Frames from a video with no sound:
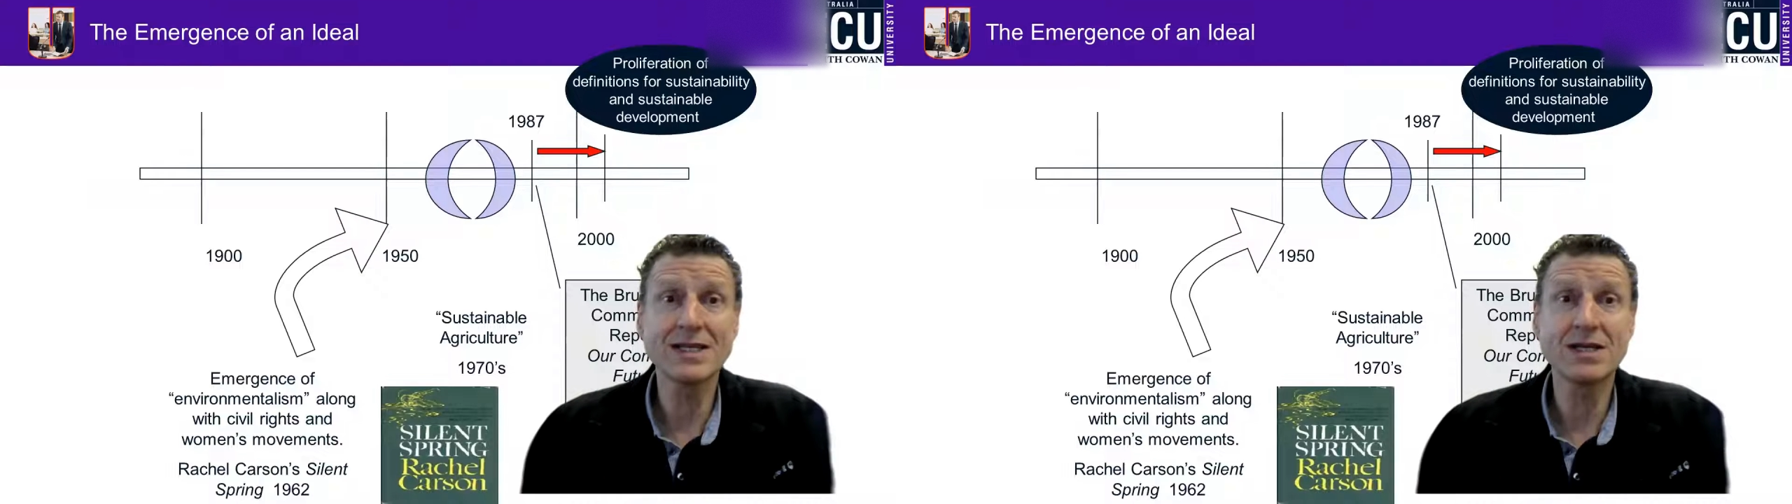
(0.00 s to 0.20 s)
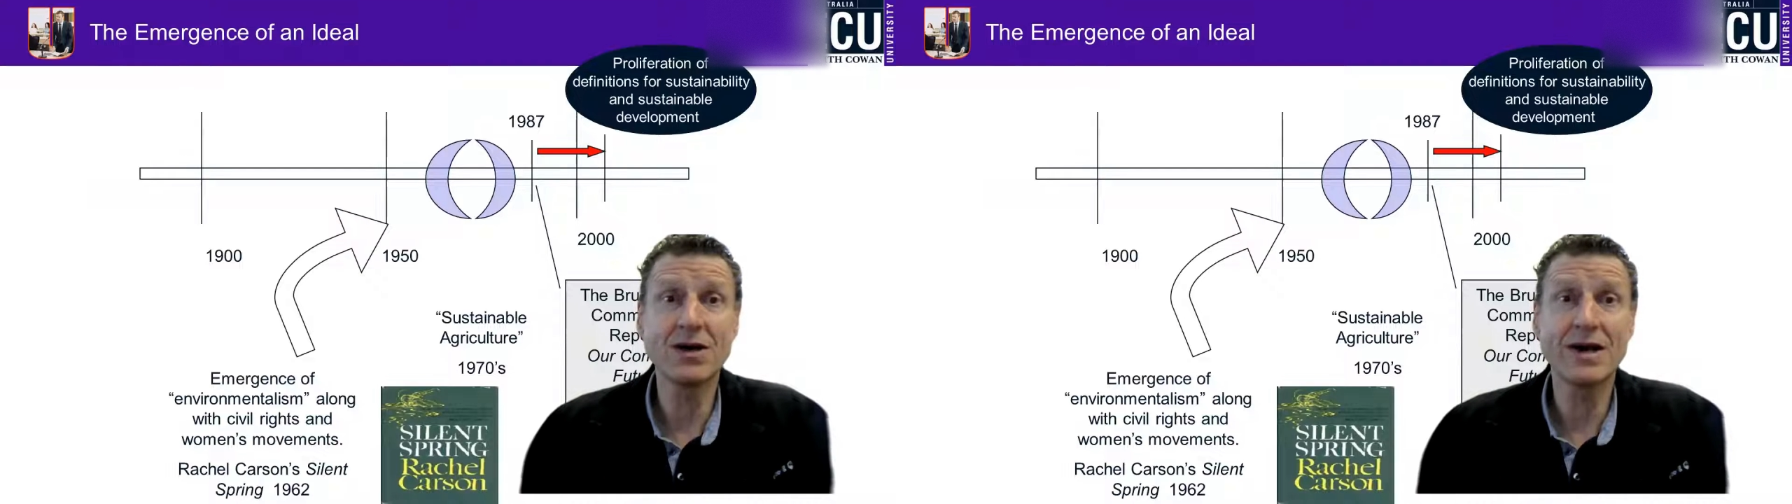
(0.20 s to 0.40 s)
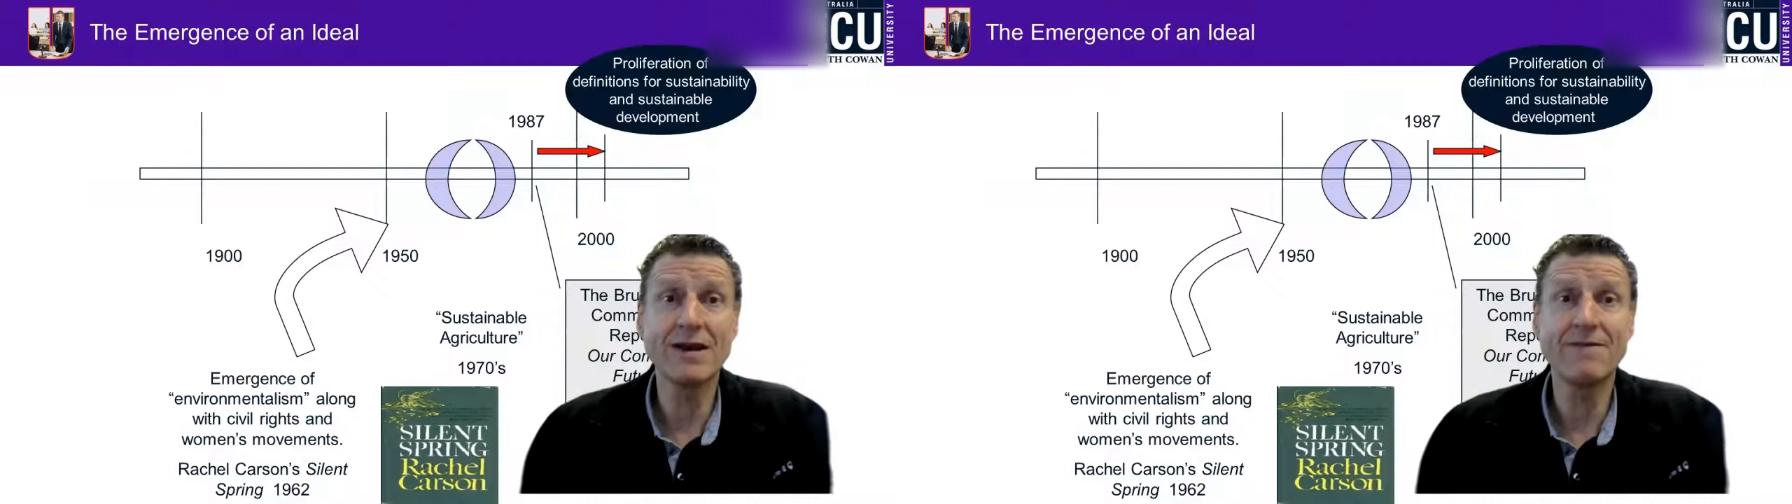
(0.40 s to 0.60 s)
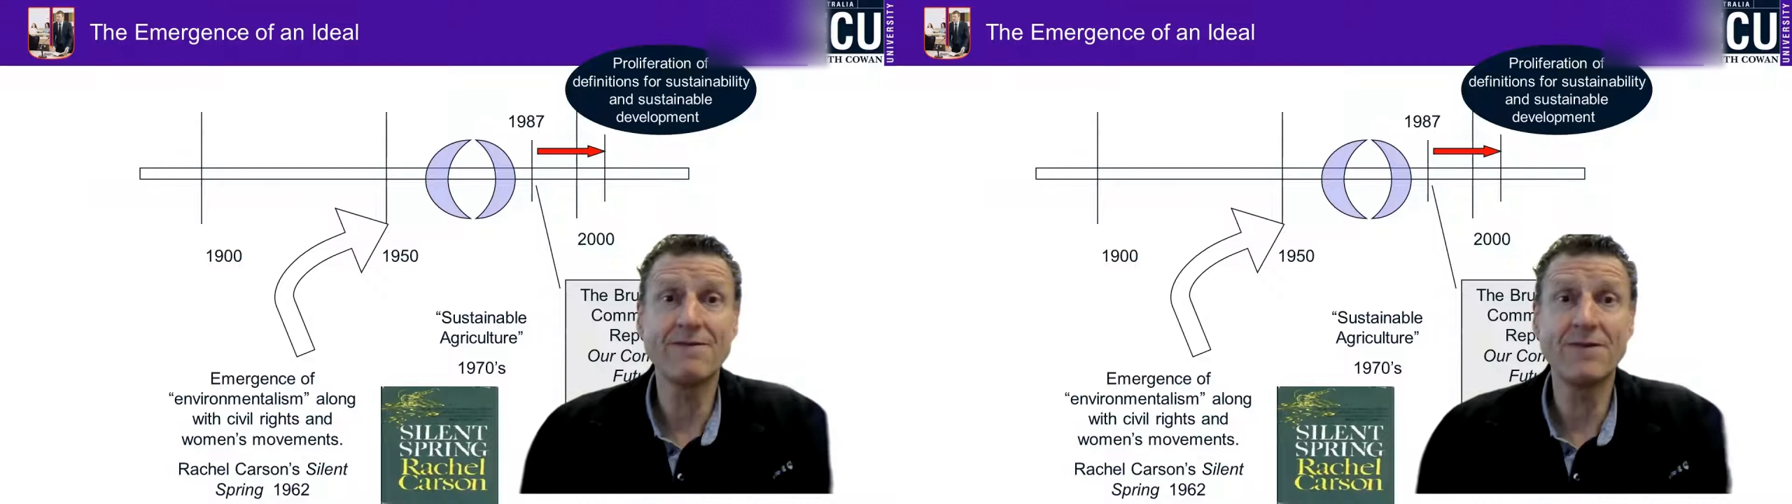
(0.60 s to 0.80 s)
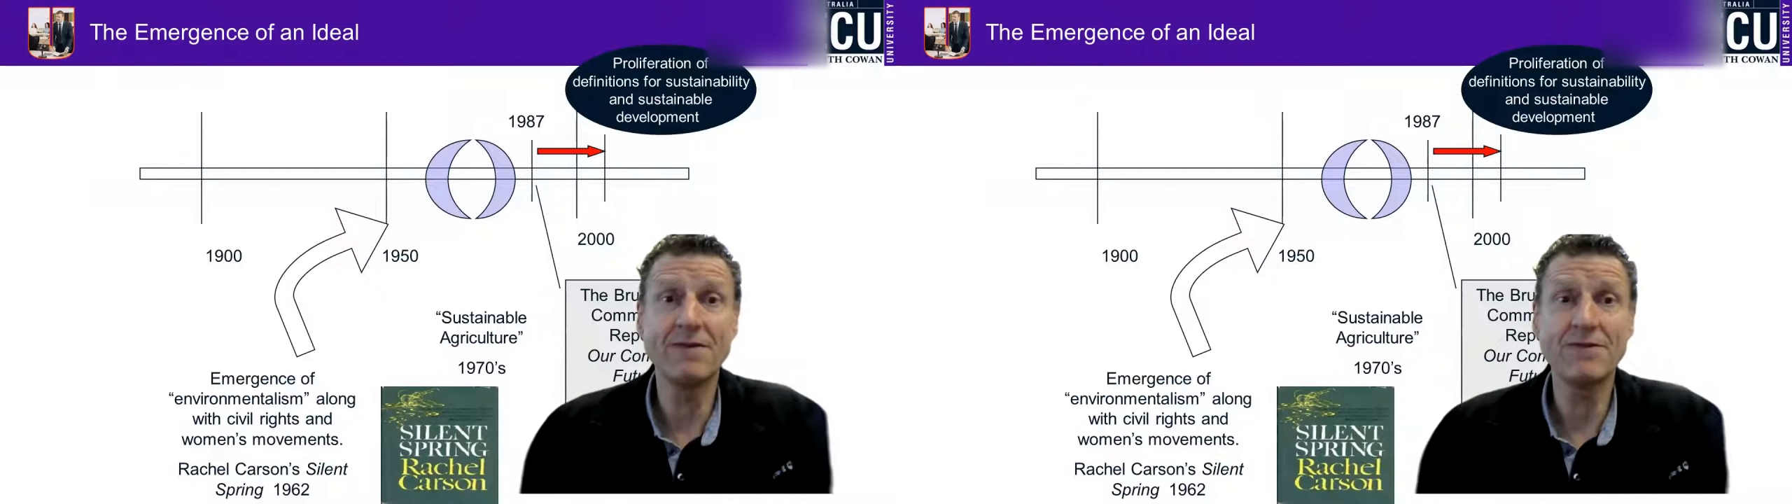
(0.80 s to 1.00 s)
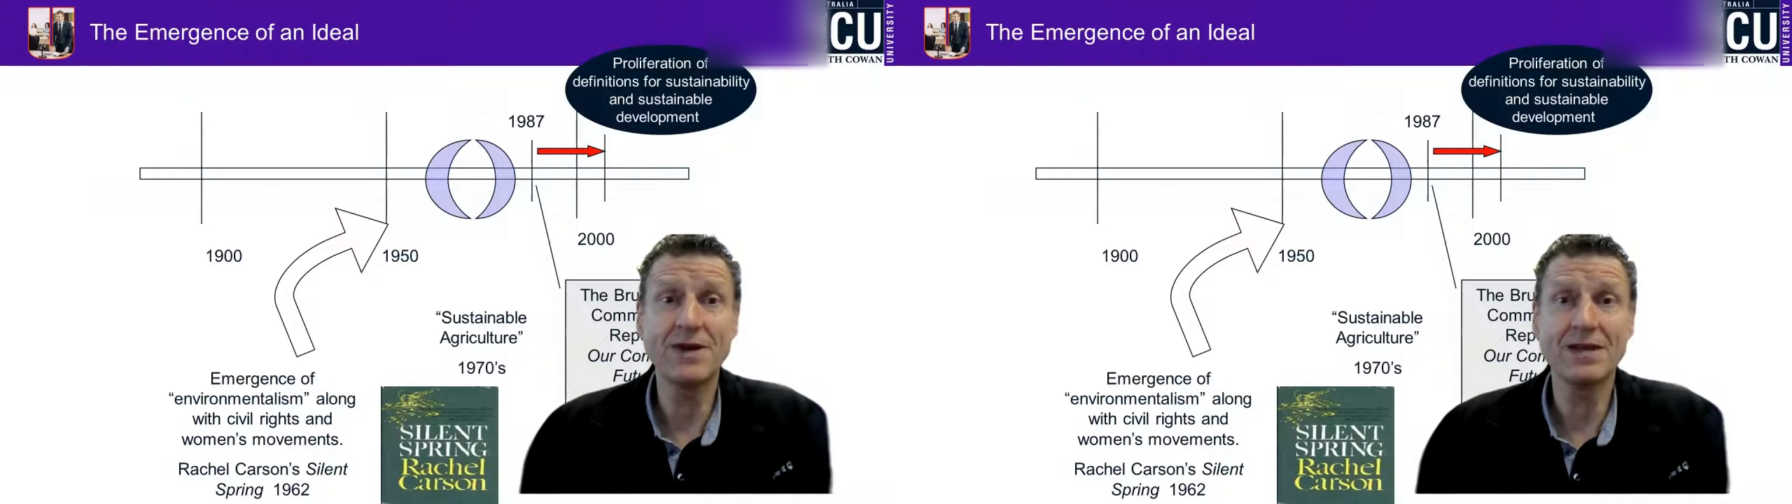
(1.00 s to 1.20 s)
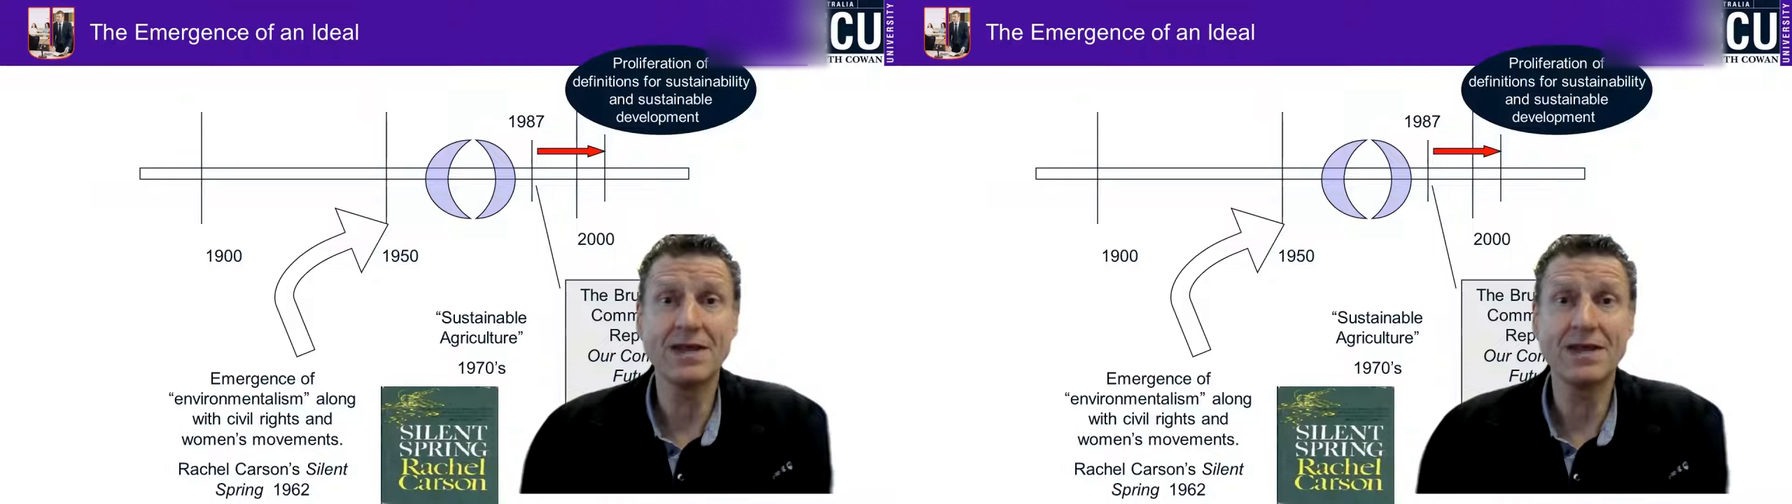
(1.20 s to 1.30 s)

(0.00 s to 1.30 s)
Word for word: as 1950,